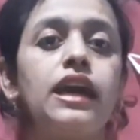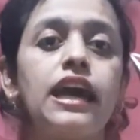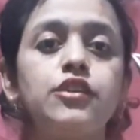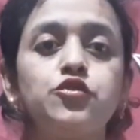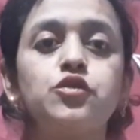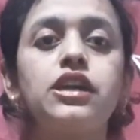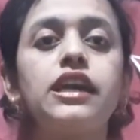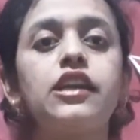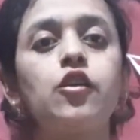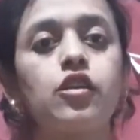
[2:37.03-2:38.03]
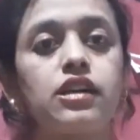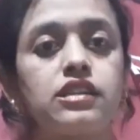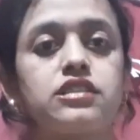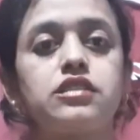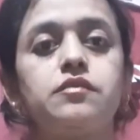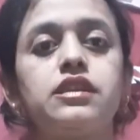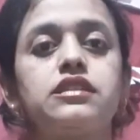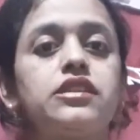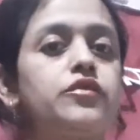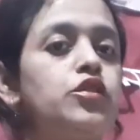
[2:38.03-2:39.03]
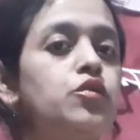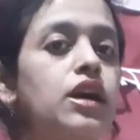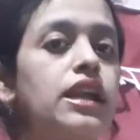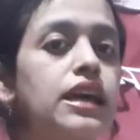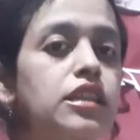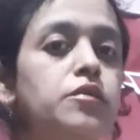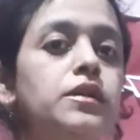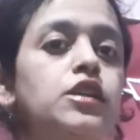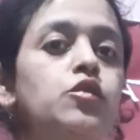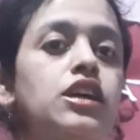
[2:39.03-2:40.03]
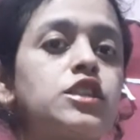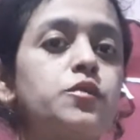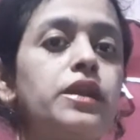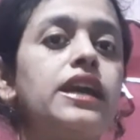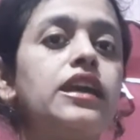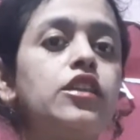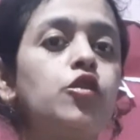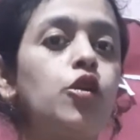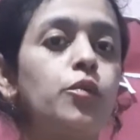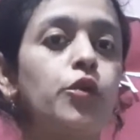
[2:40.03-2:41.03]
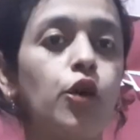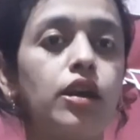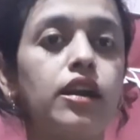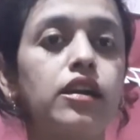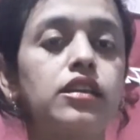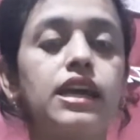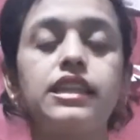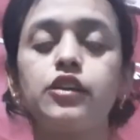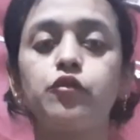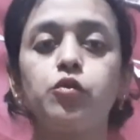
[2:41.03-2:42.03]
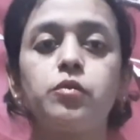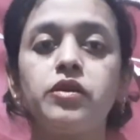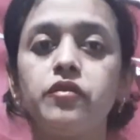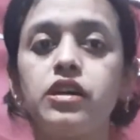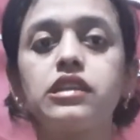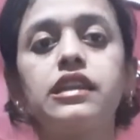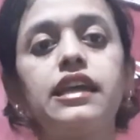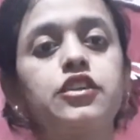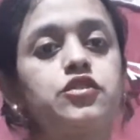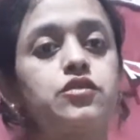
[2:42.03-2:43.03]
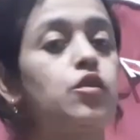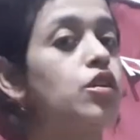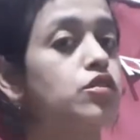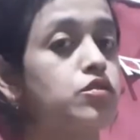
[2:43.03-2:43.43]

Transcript: educate your customers, if you are unable to explain your product, then it would be worthless or